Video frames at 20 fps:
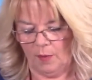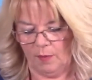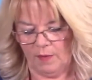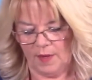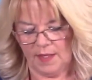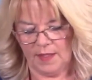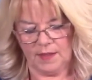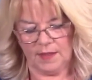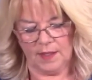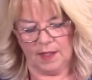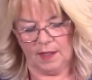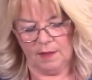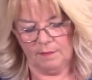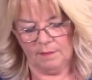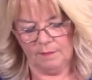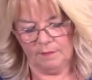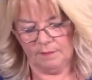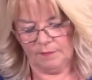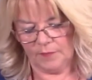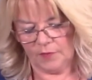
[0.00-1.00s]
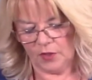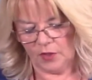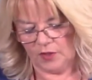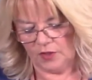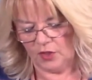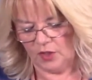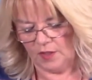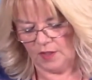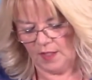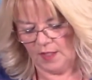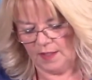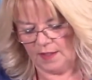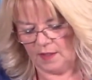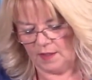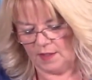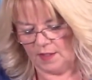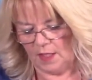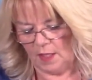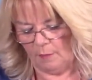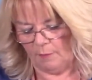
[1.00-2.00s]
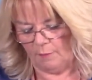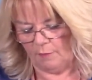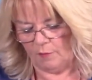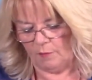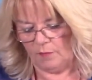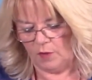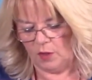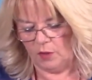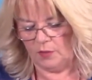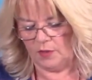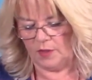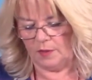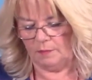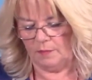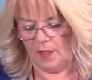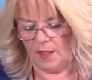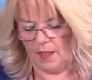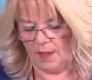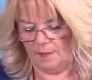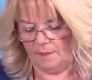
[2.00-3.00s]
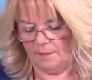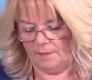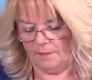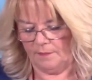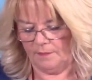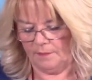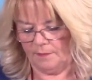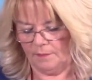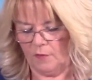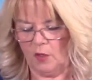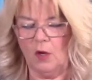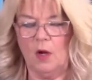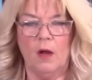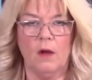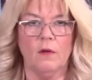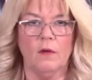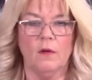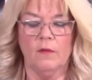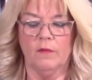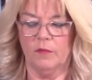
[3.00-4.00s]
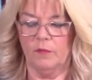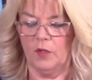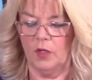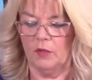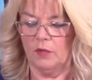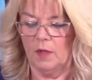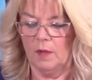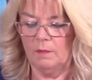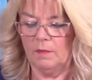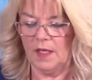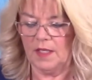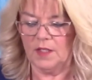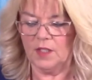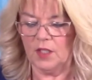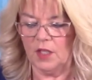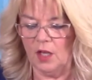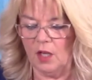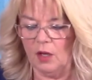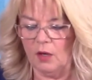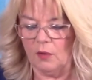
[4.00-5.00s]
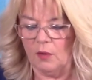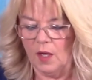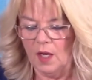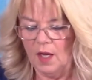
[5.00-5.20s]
easy. So it's just a little tip from you to me. Oh no, from me to you.